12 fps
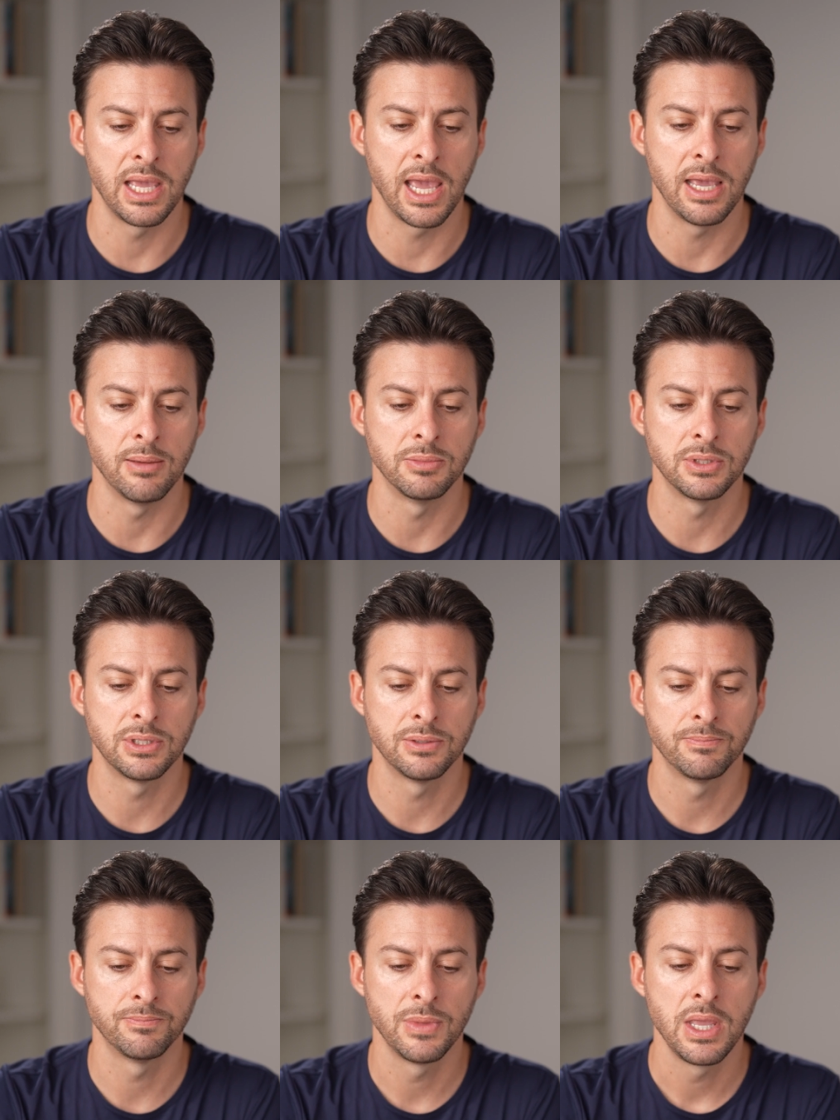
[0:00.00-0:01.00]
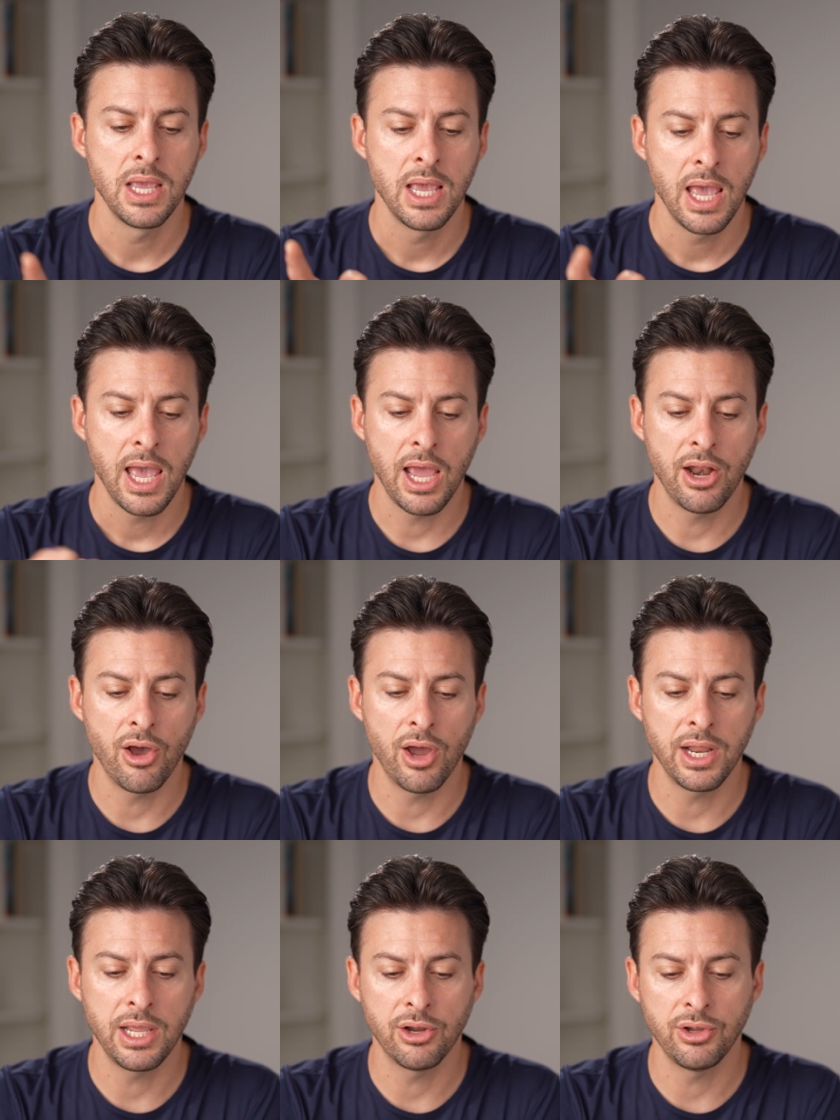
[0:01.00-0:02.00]
games. And
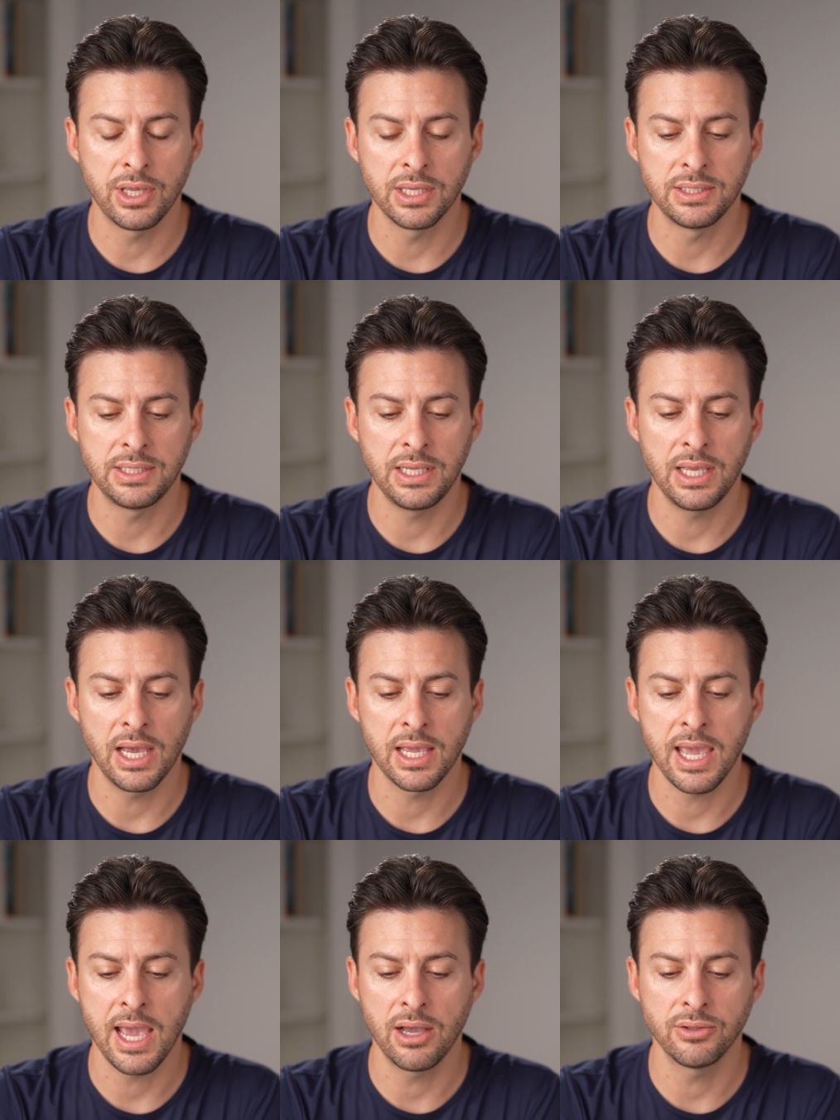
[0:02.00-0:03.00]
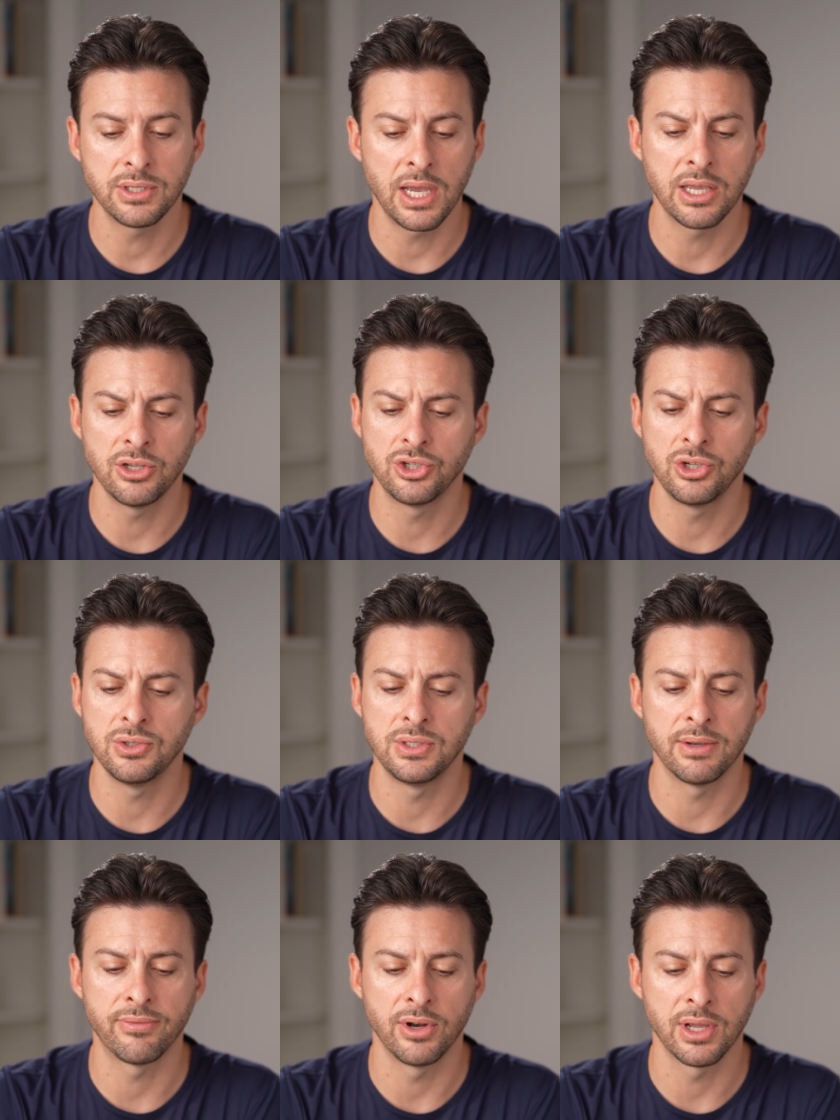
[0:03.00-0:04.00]
on here, you can see accounts. I can choose
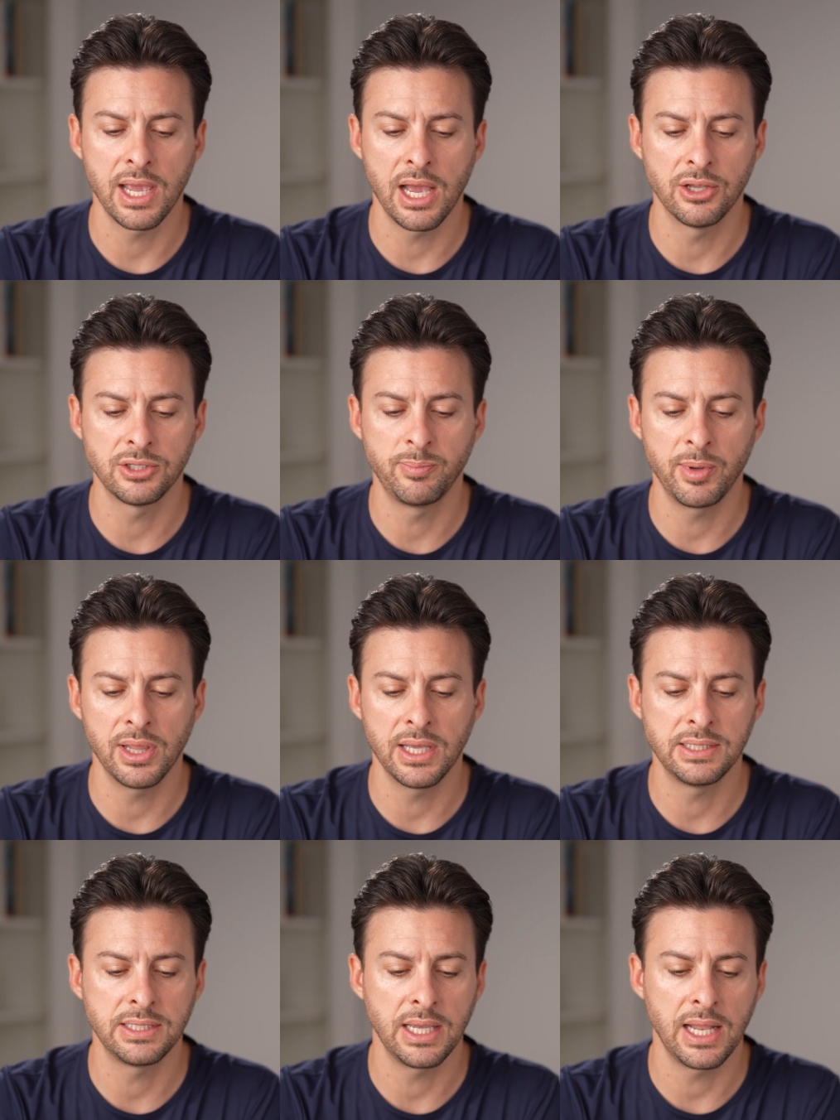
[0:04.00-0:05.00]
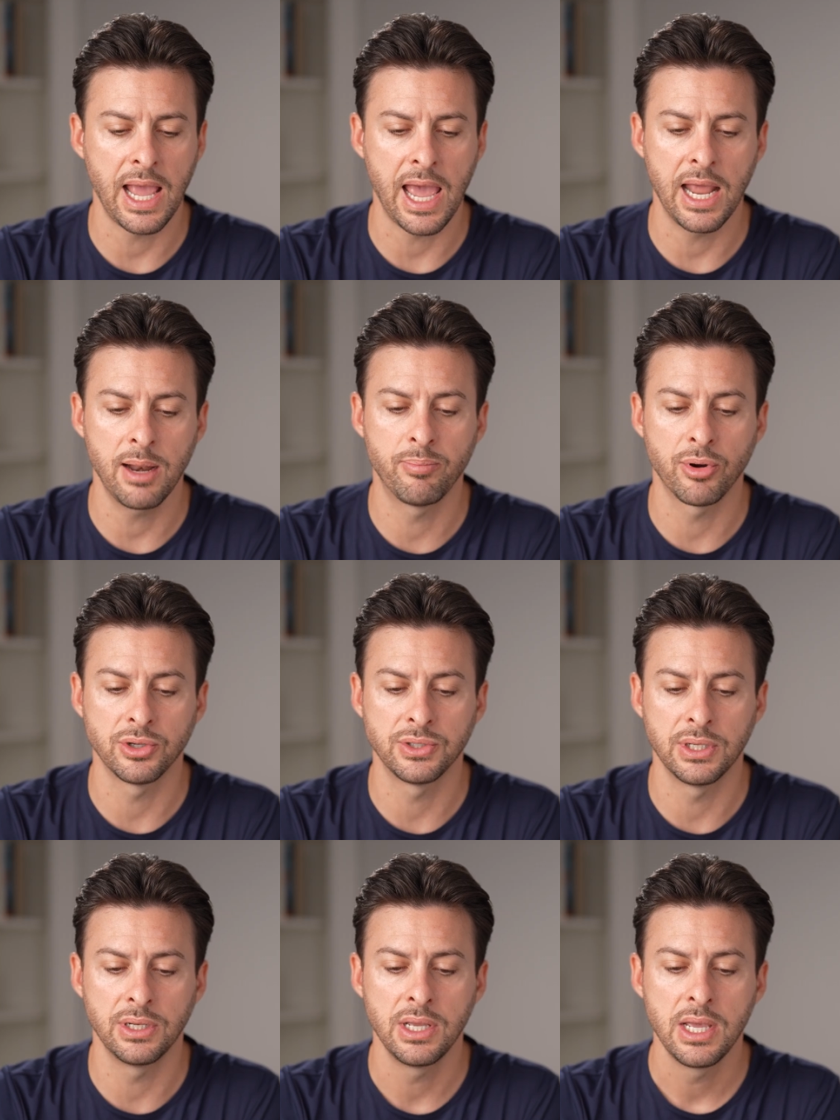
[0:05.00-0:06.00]
different accounts, but let's hit add a
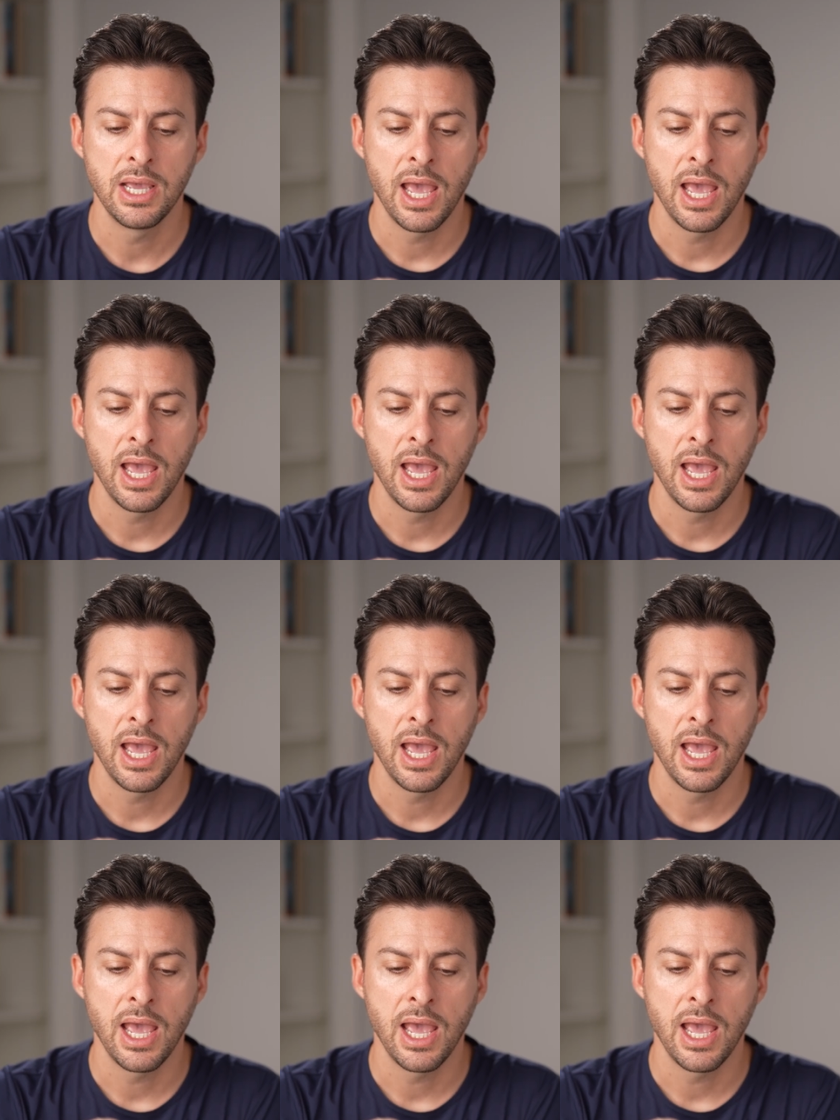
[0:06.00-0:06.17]
person.